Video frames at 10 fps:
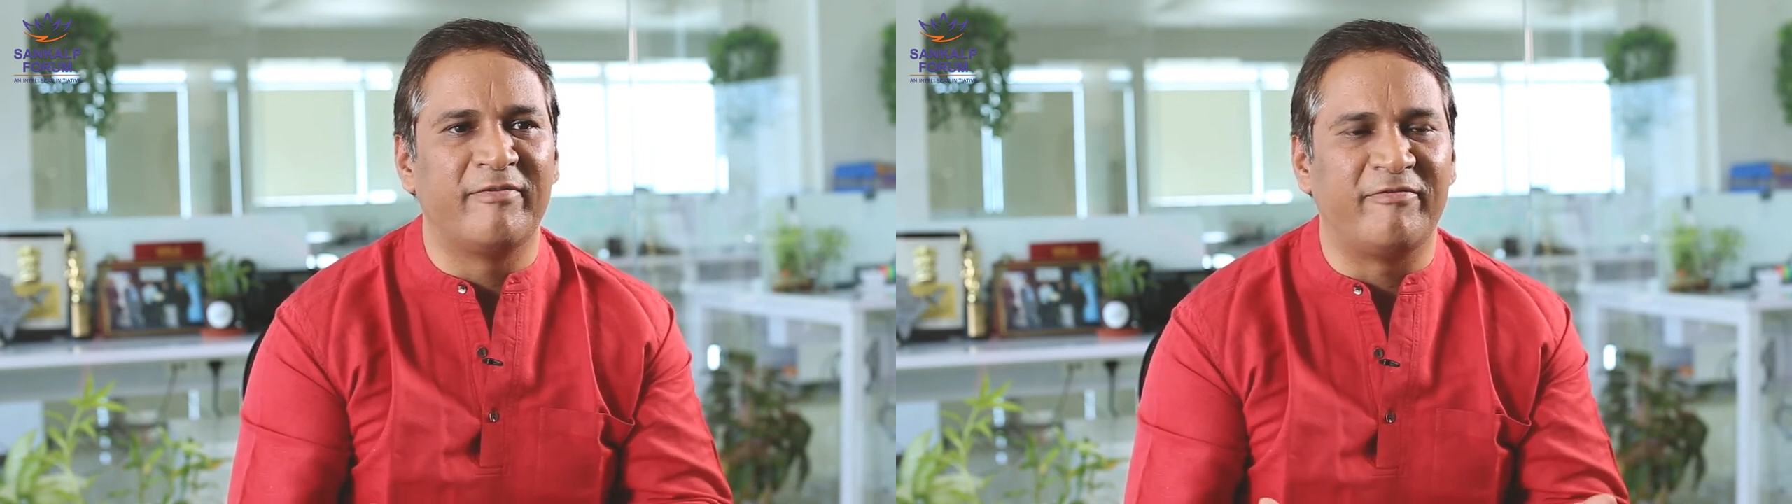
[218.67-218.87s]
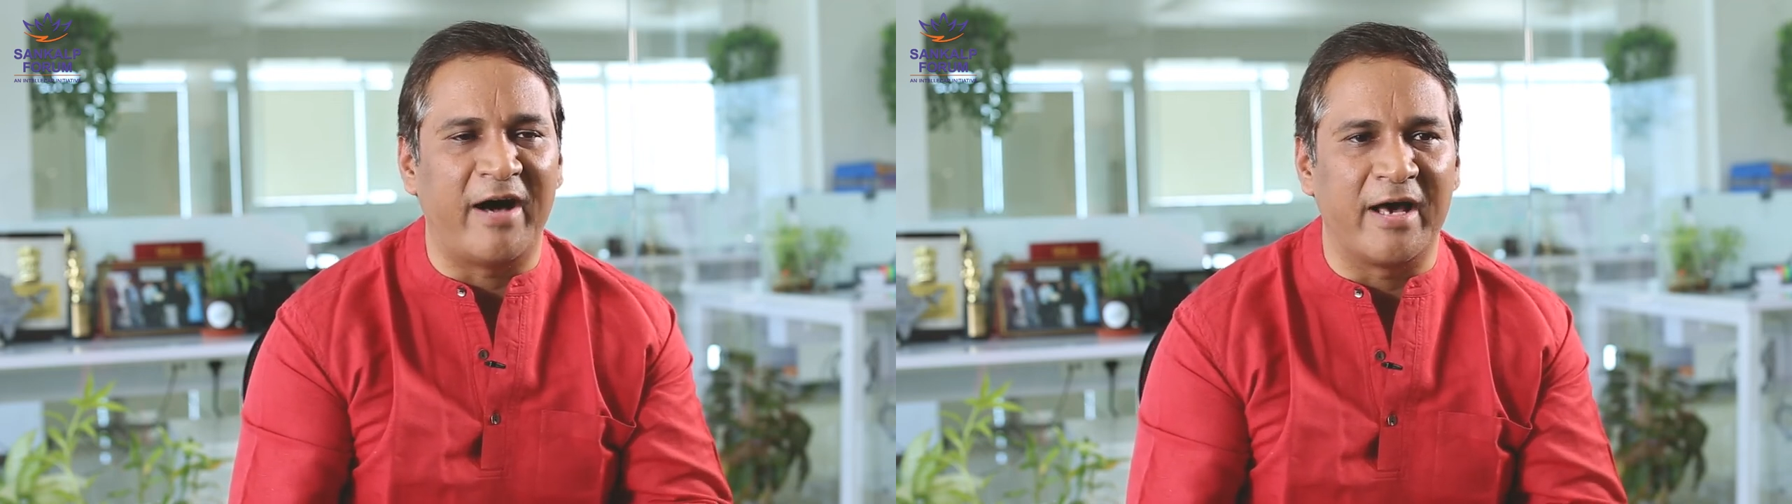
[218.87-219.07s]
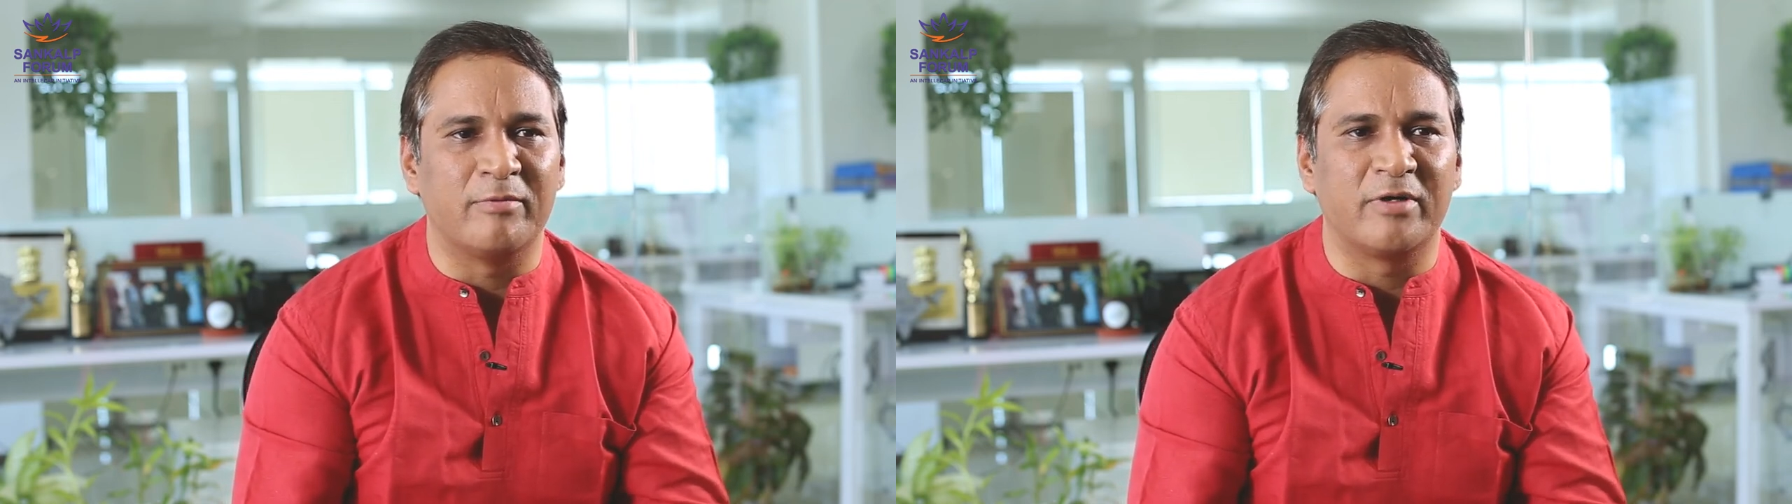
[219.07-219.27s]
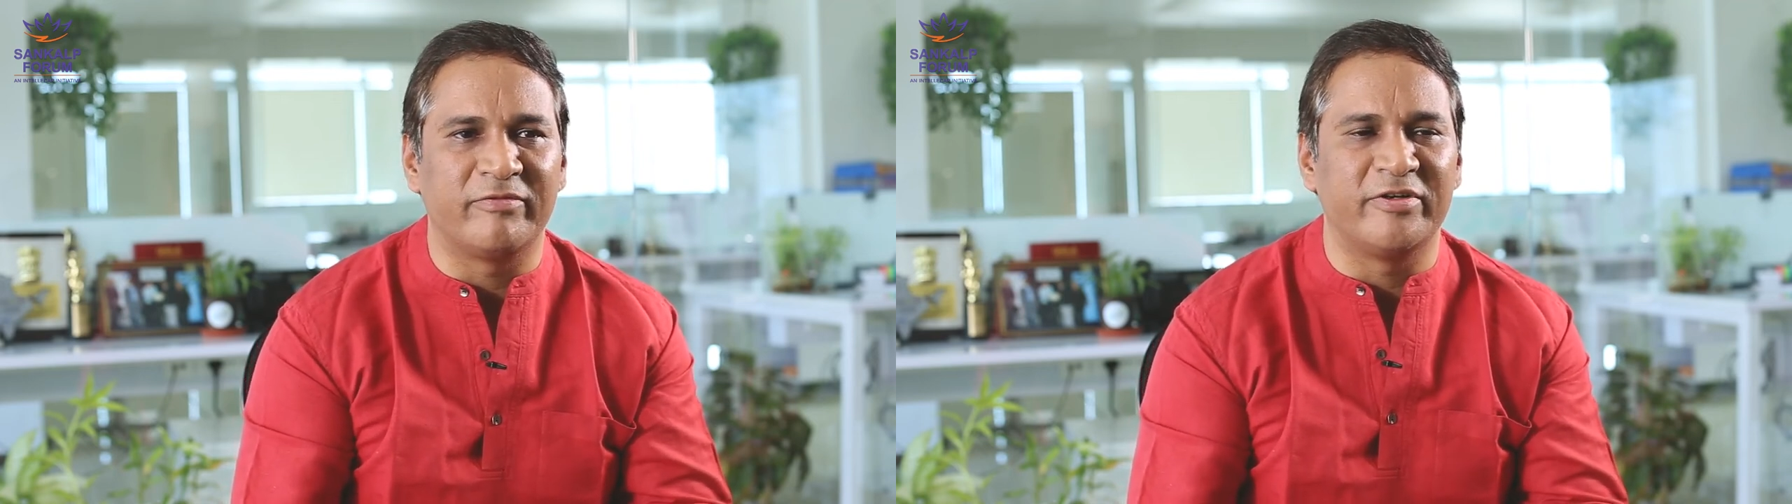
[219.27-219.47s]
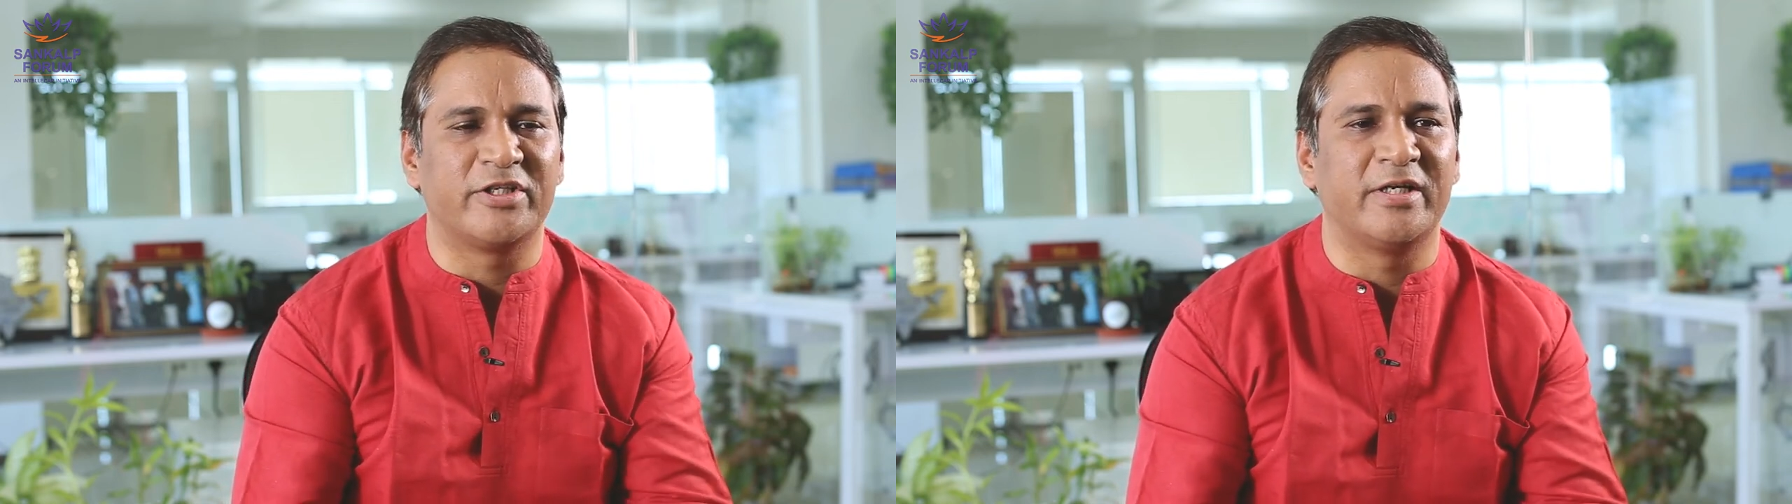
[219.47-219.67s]
far more
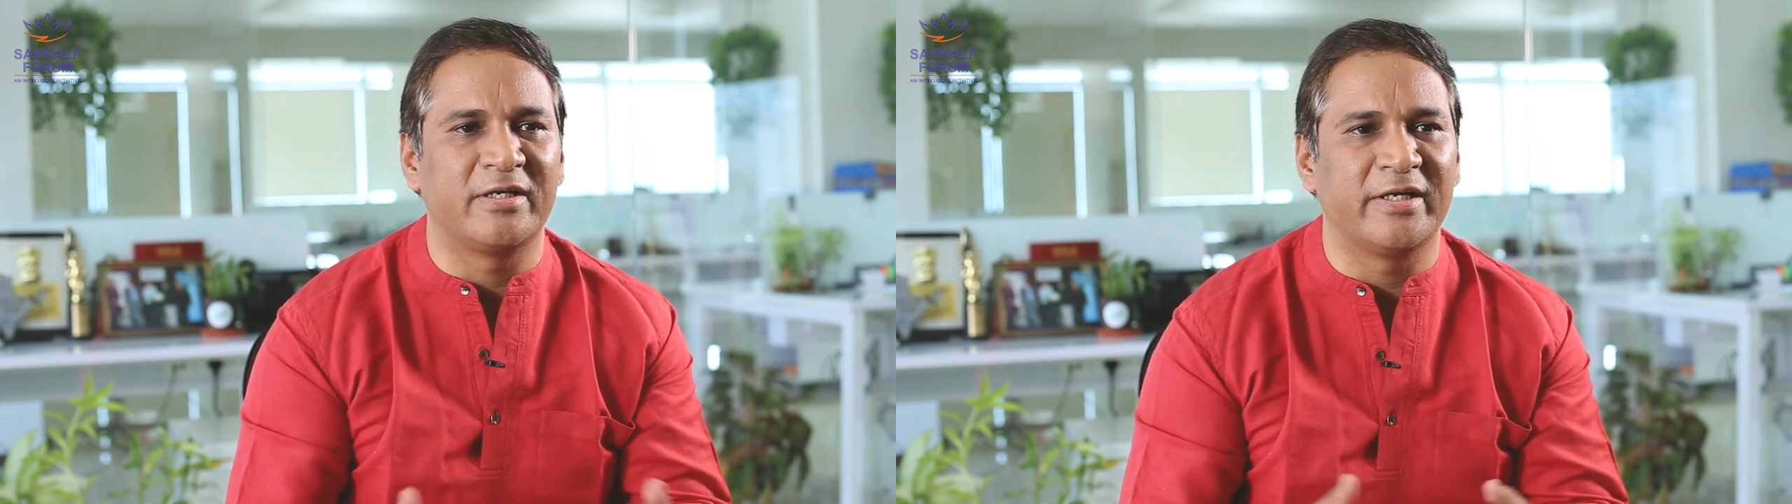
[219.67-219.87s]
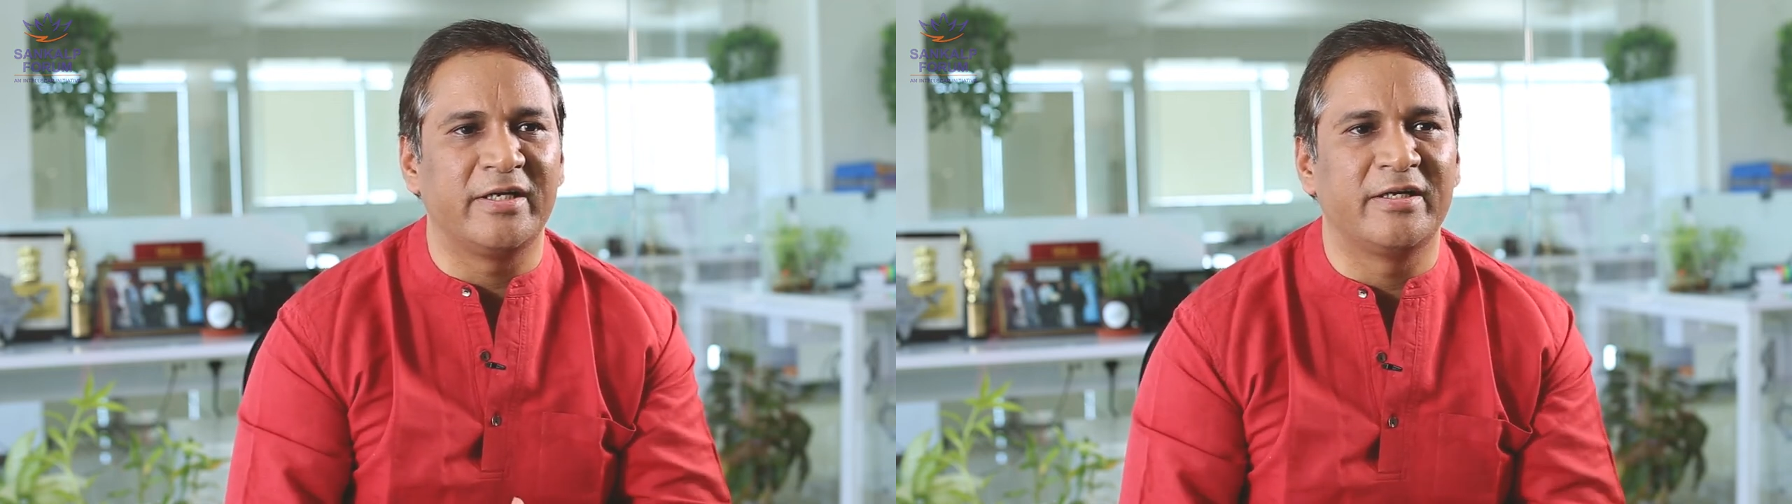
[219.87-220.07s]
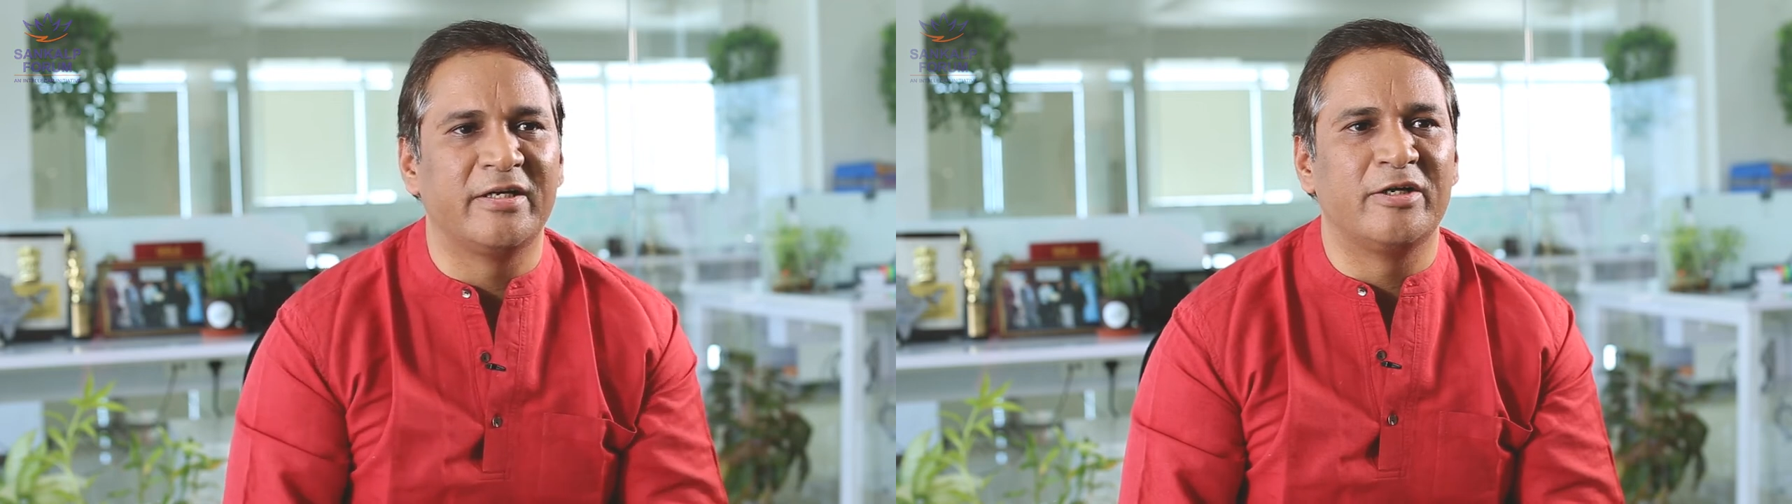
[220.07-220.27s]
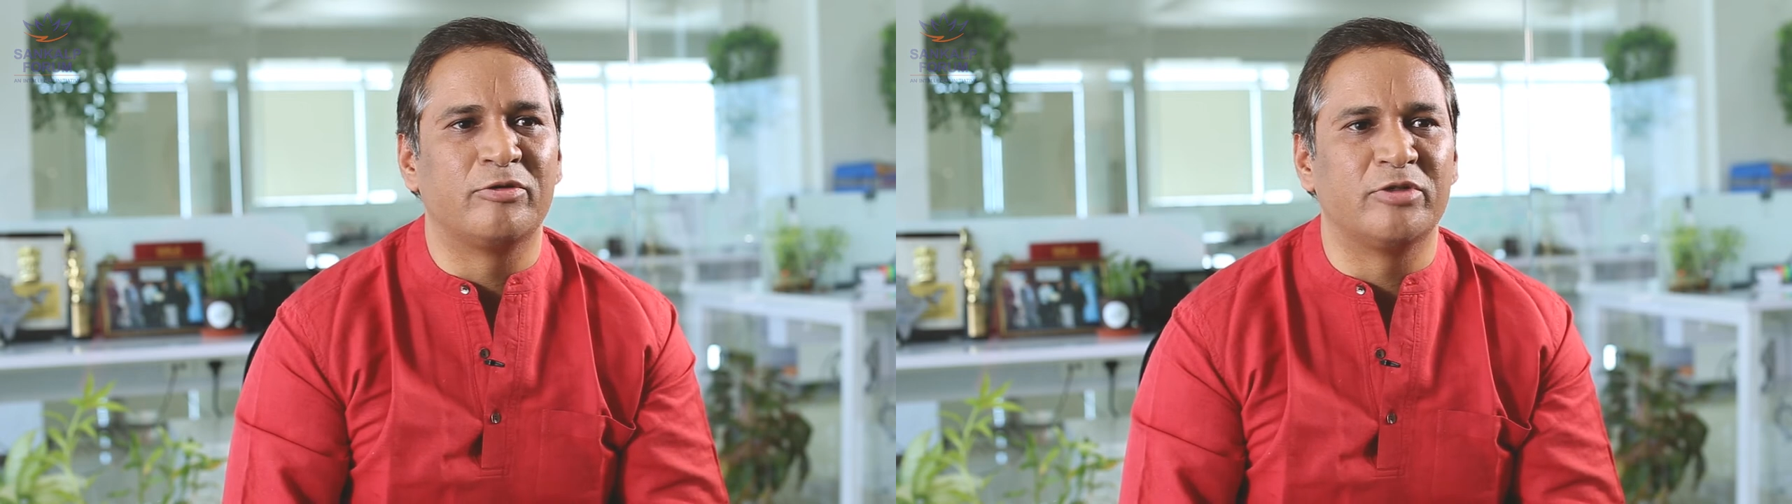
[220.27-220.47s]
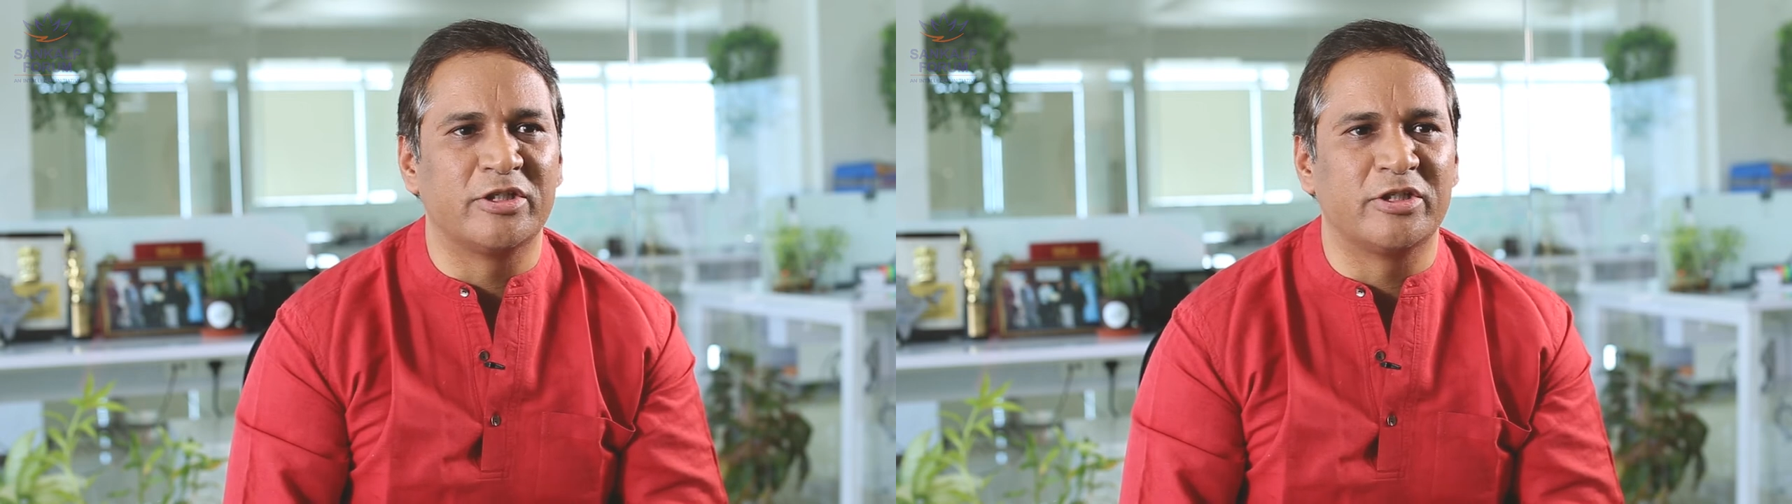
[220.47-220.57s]
efficiently to